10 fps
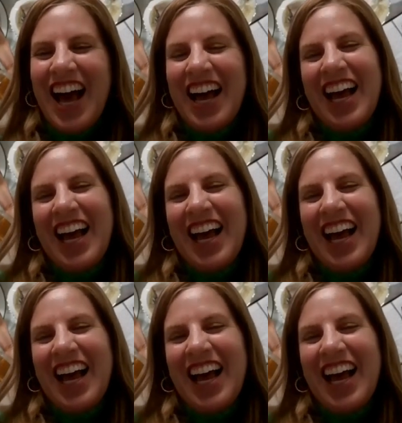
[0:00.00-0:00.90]

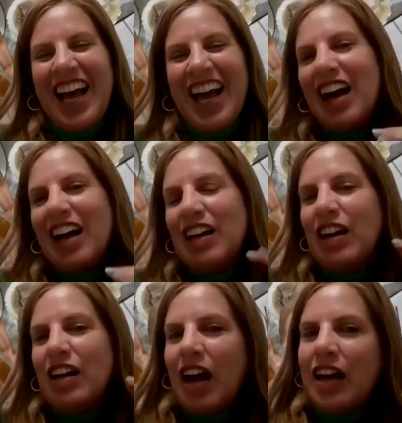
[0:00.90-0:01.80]
I
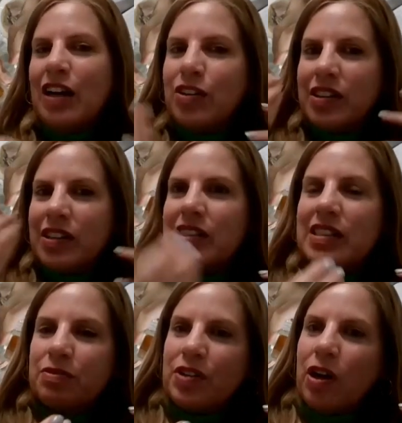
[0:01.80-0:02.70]
I I looked at
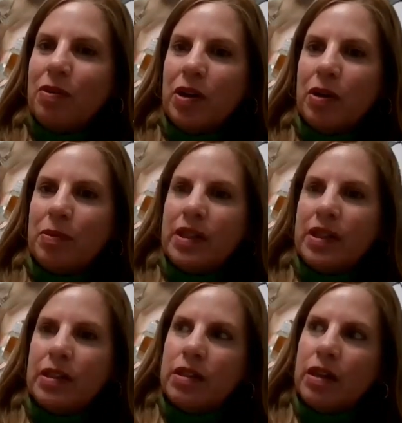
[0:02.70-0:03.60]
this phenomenon
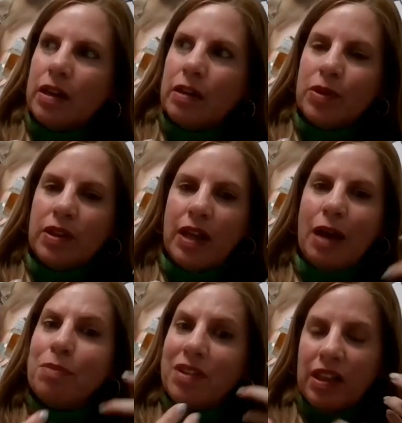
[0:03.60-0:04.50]
in, in, with
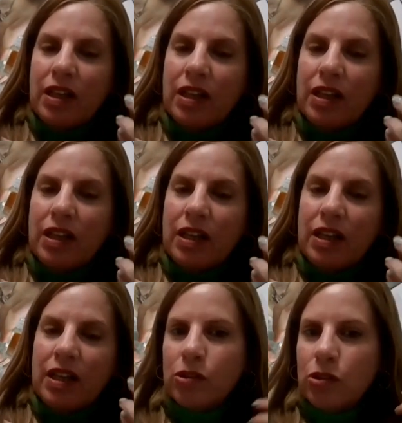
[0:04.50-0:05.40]
empathy
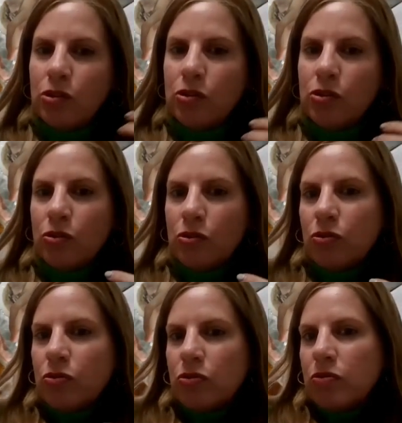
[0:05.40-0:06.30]

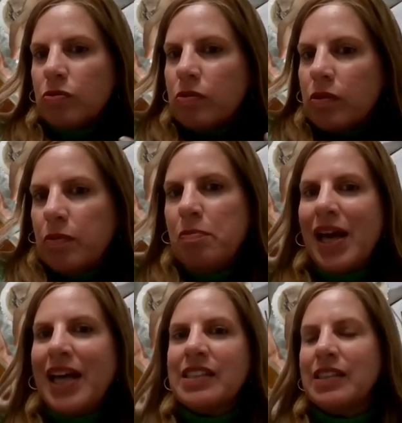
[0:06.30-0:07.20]
to
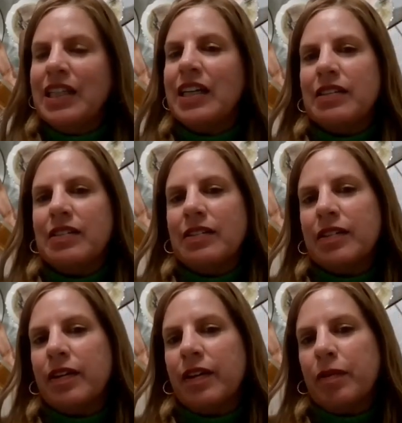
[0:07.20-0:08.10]
men's needs
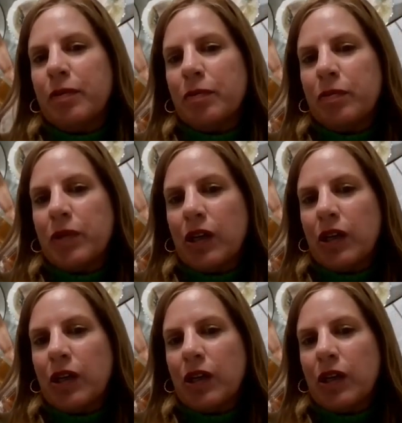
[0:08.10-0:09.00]
mm-hmm.
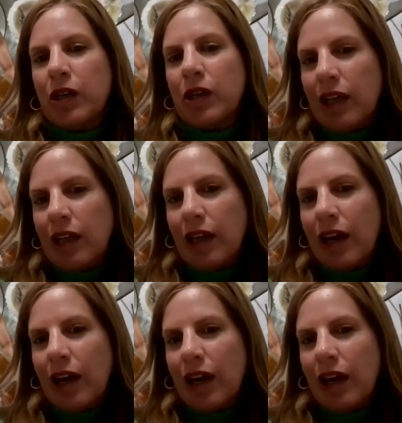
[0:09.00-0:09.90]
because uh,
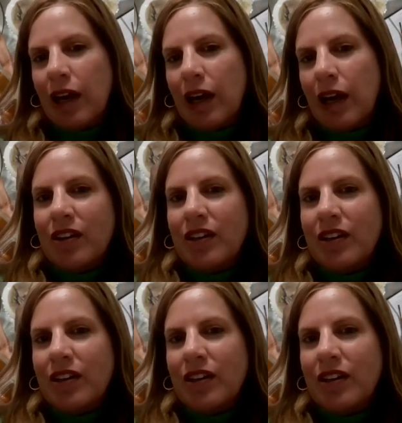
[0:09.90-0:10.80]
I, I saw
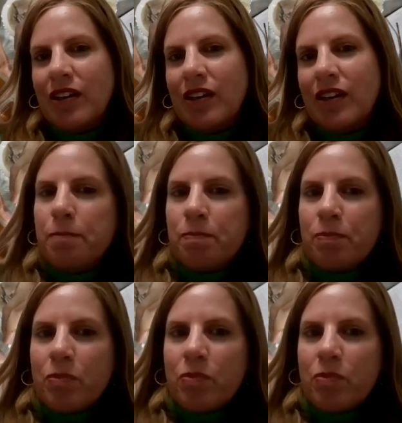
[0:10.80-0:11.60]
they need to be